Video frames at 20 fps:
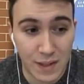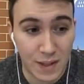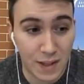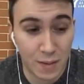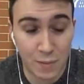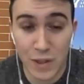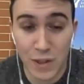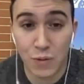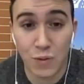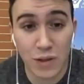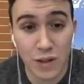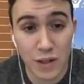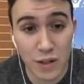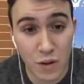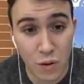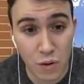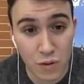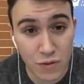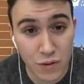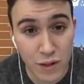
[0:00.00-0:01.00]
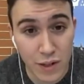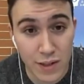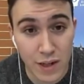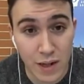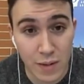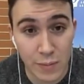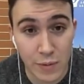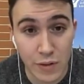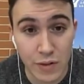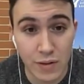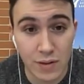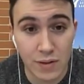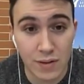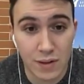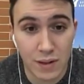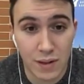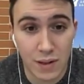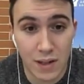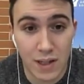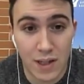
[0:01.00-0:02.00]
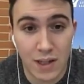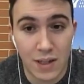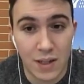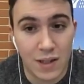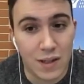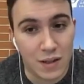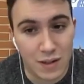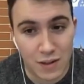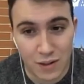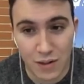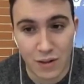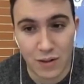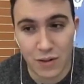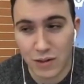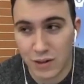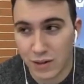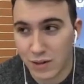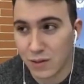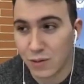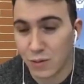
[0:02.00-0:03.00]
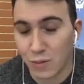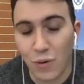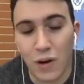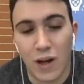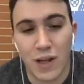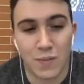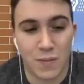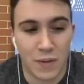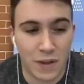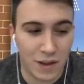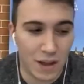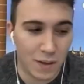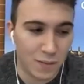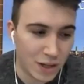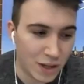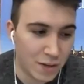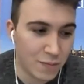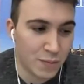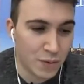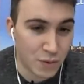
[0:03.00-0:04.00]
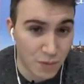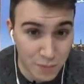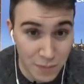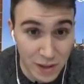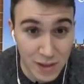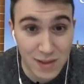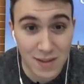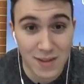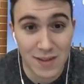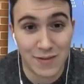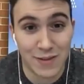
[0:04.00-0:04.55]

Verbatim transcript: between the nodes, for example, ROS2 has made a big improvement.